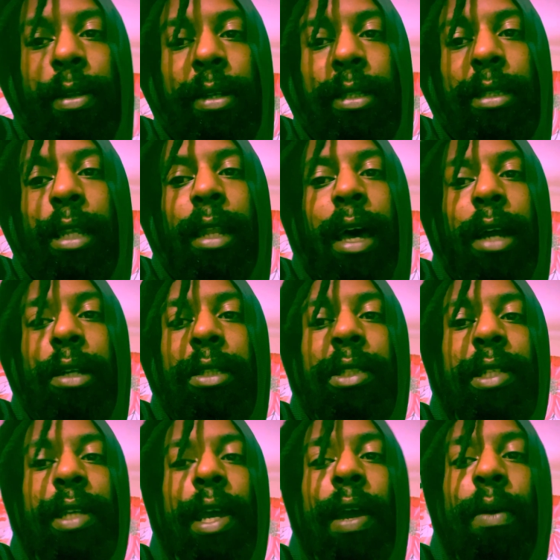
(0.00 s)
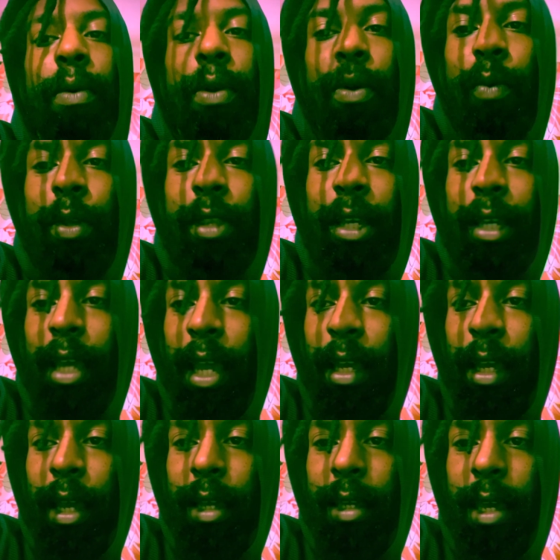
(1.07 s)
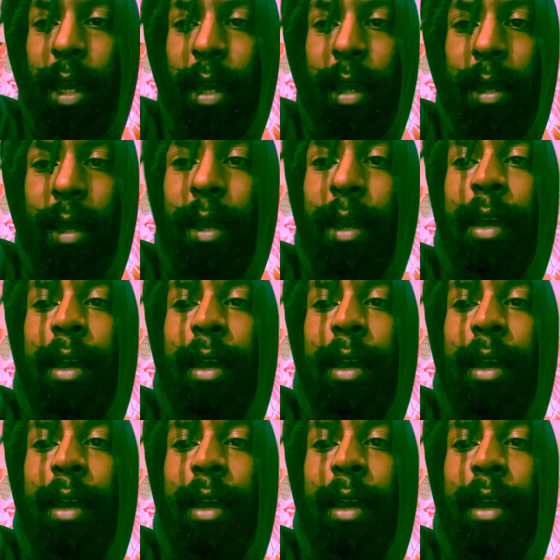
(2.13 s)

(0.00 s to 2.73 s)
There's a lot of terror with the KKK.